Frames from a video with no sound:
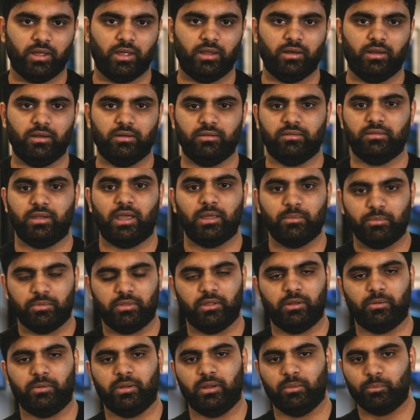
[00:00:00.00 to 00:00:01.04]
and, and type
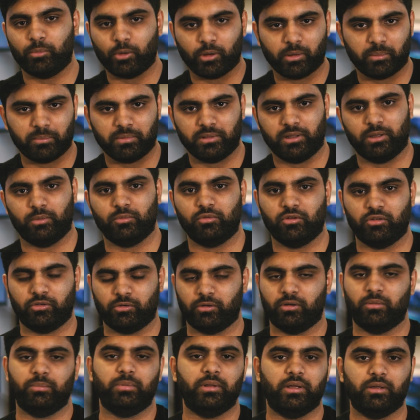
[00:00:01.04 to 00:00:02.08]
theory and programming languages are
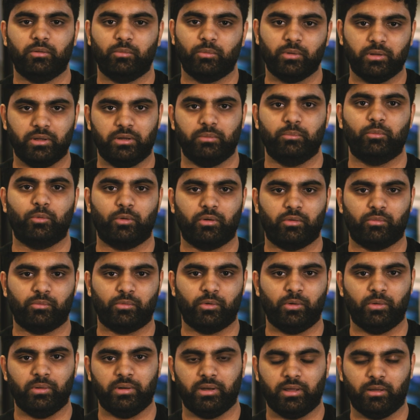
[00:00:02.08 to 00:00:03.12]
going to play a really important
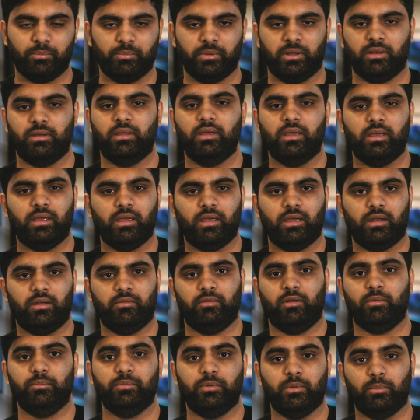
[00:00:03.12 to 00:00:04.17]
role in helping
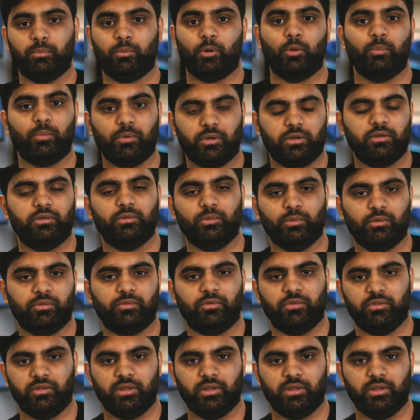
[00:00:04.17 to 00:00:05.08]
develop the appropriate tools for